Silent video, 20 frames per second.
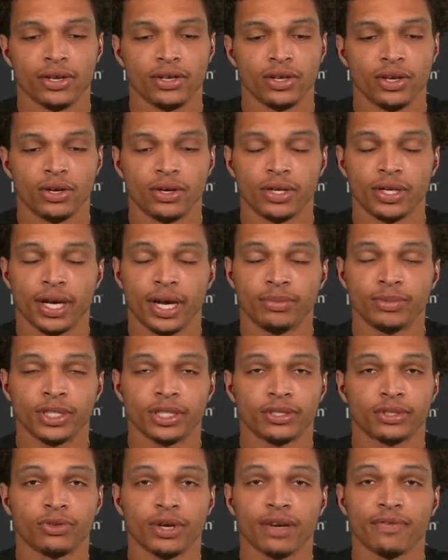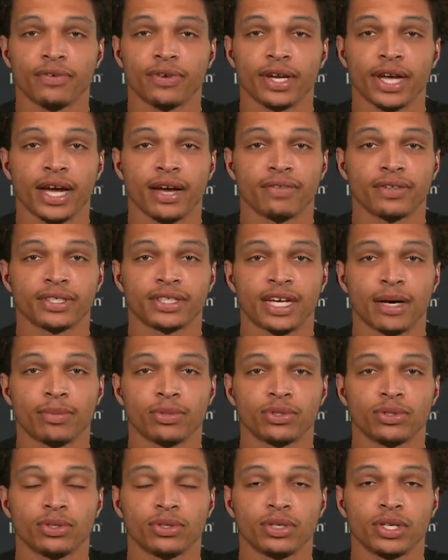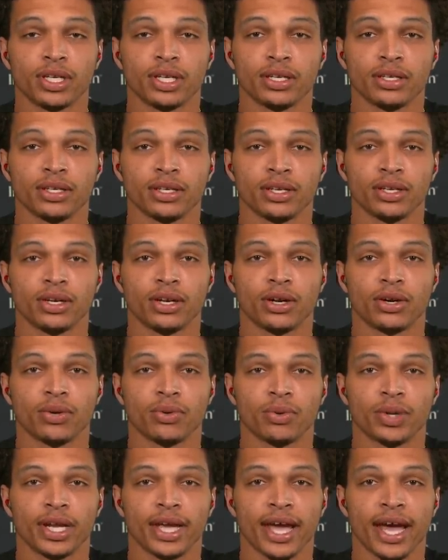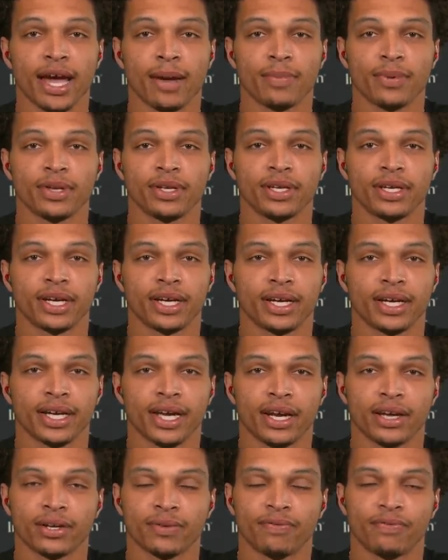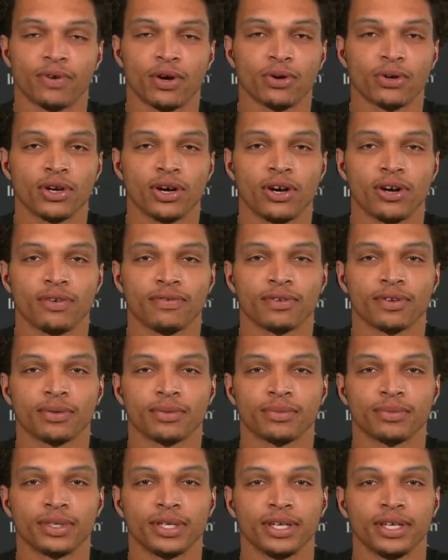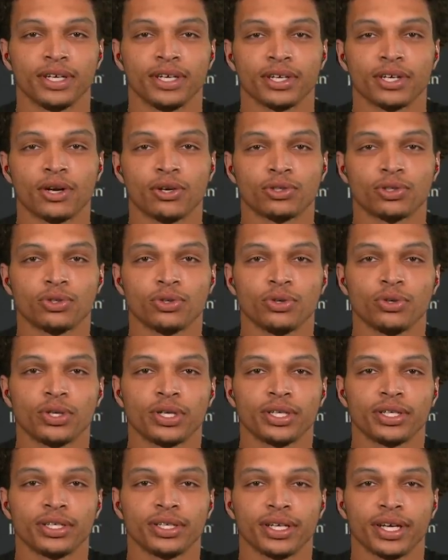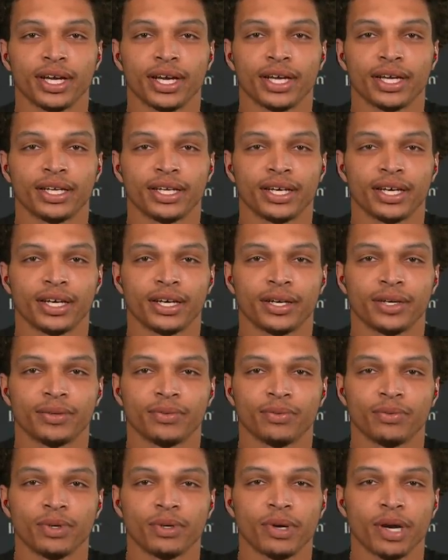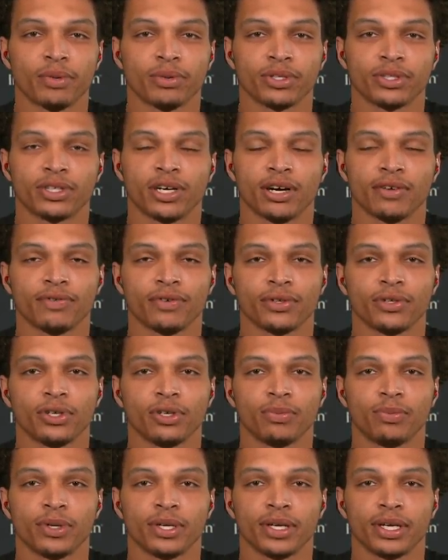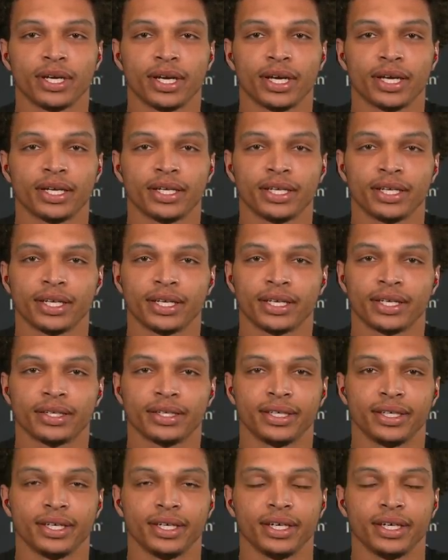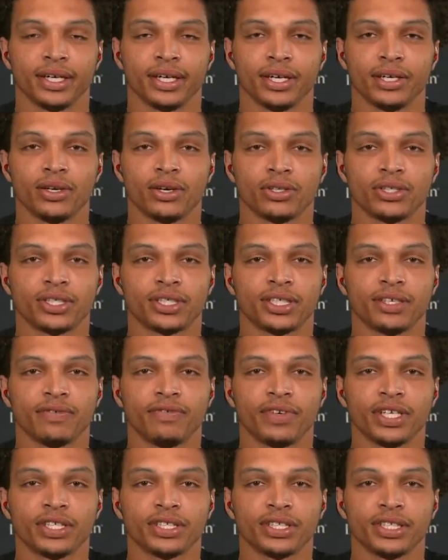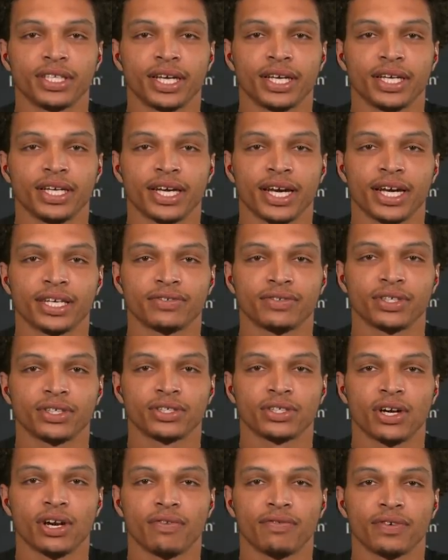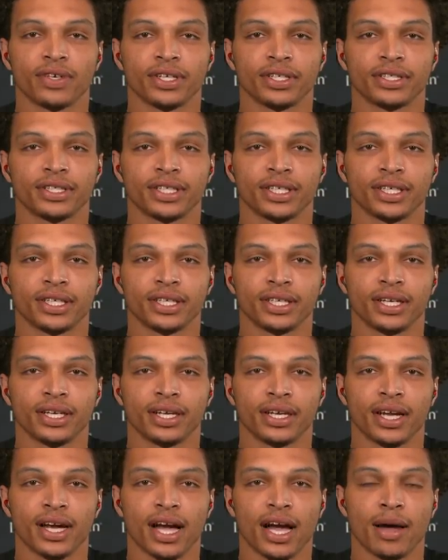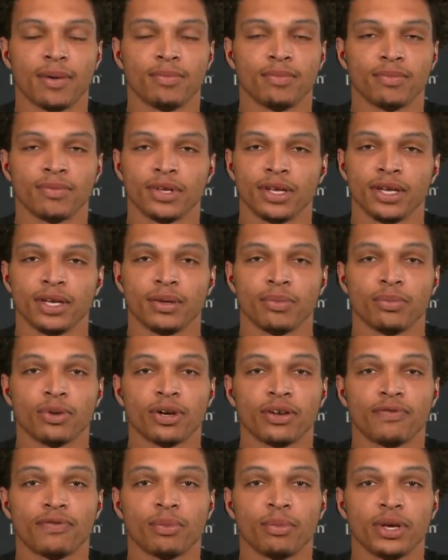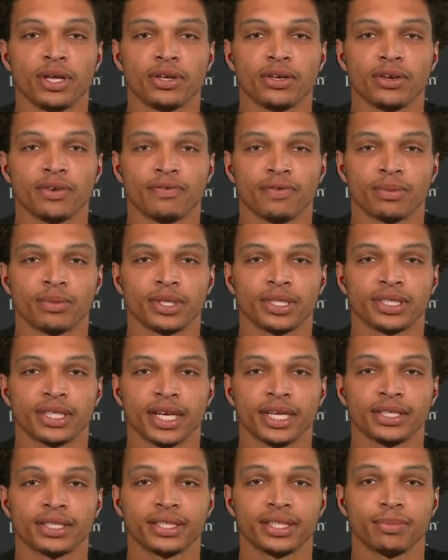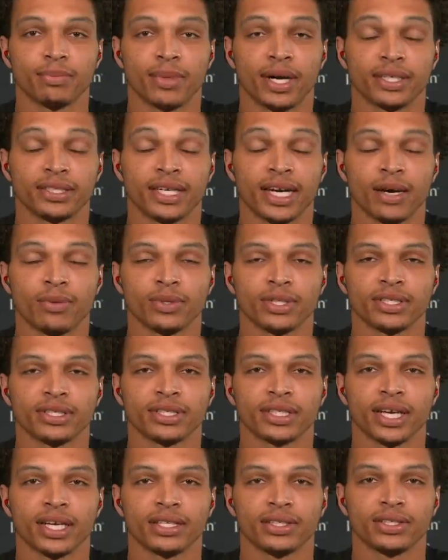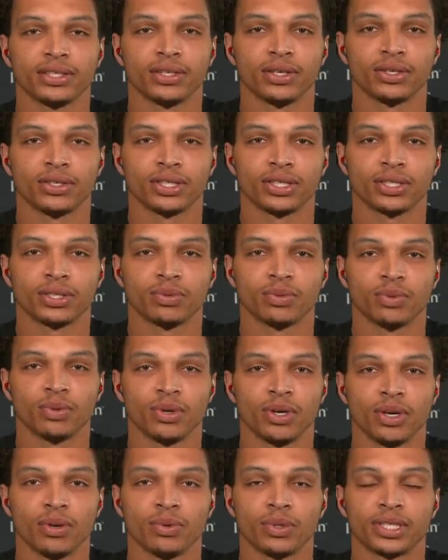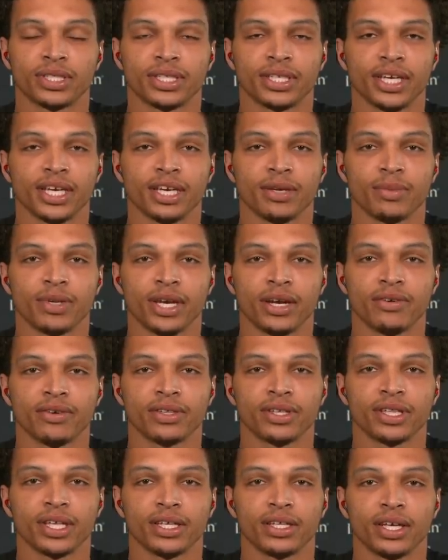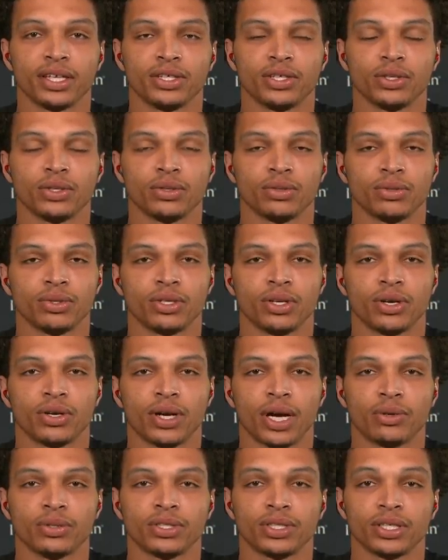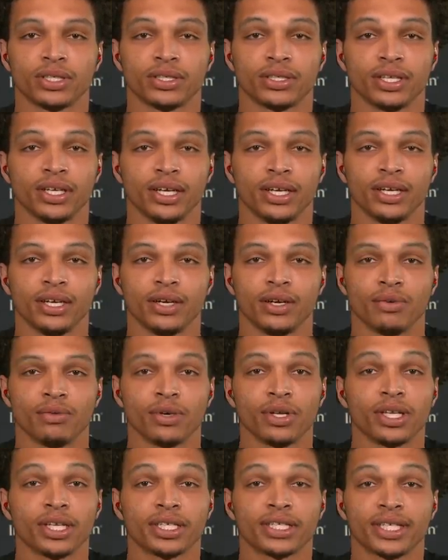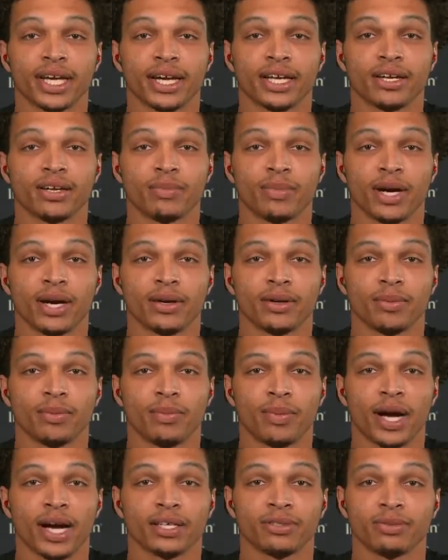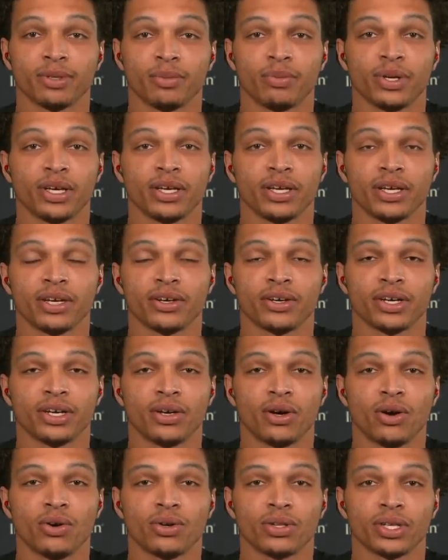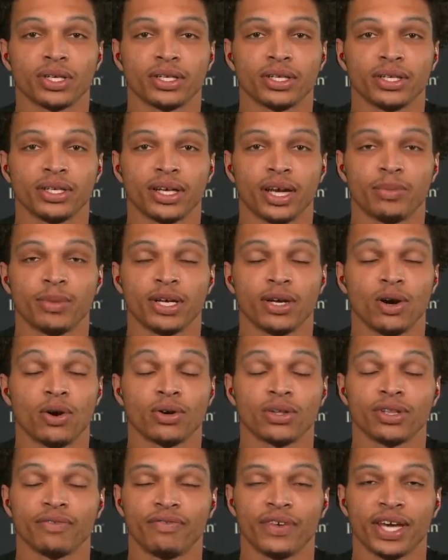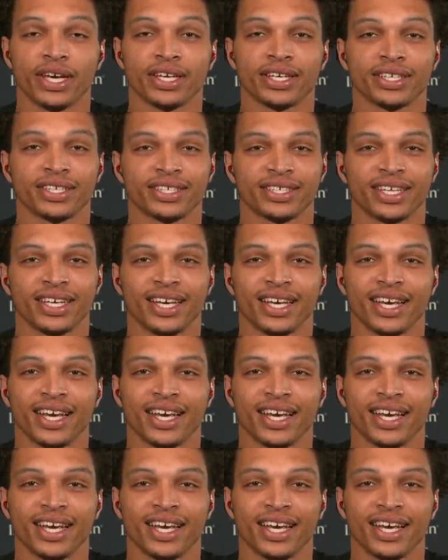You know, I'm just grateful to have this opportunity. You know, when it happened, I got a phone call from Coach Gruden, and we were able to talk for a little bit, and, you know, just the vision that he has for this offense, and I'm pretty familiar from the Saints, my time with the Saints, you know, just with scheme and everything that they do. You know, I was just really excited about possibly being here in Oakland, Vegas.